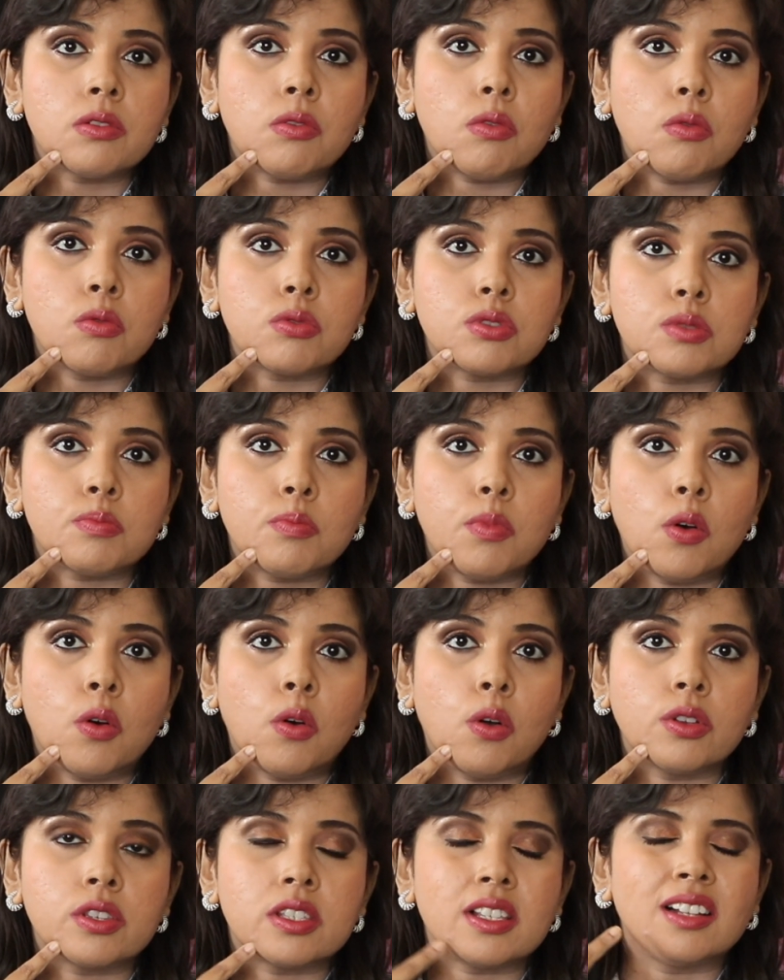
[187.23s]
or
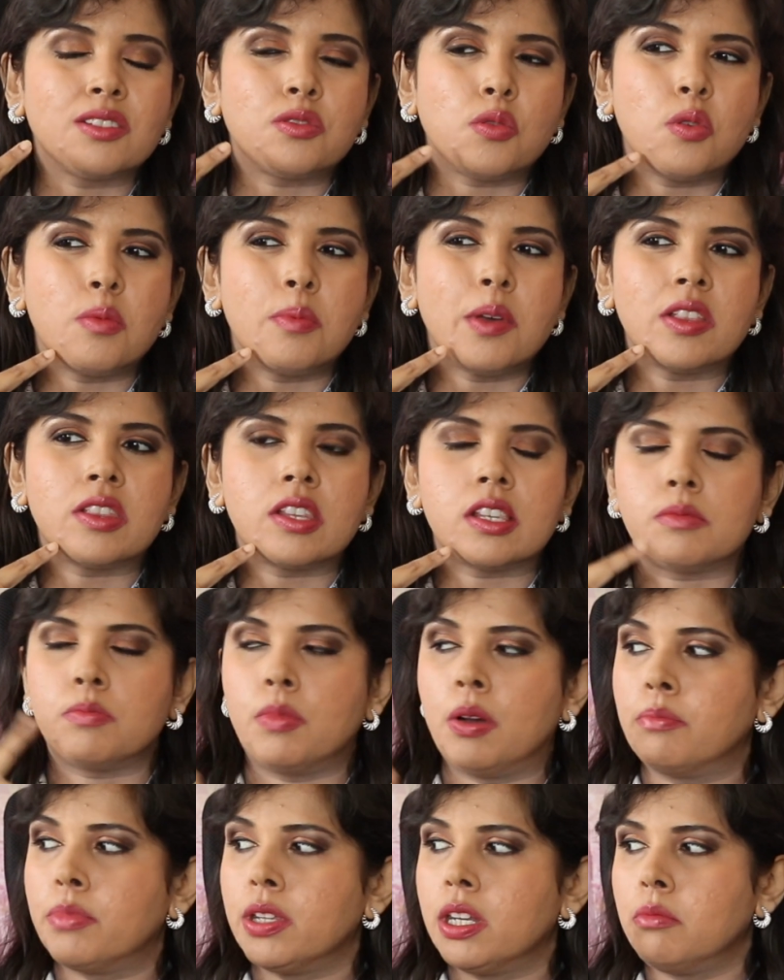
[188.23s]
spots. I'll talk about this
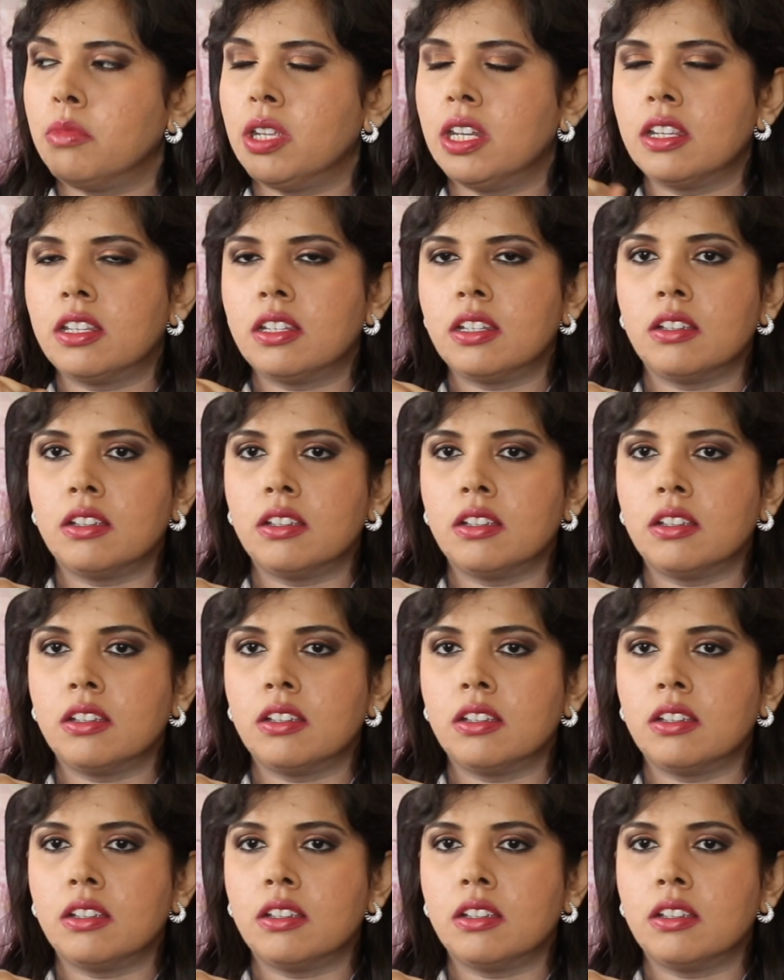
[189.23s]
bump in a minute.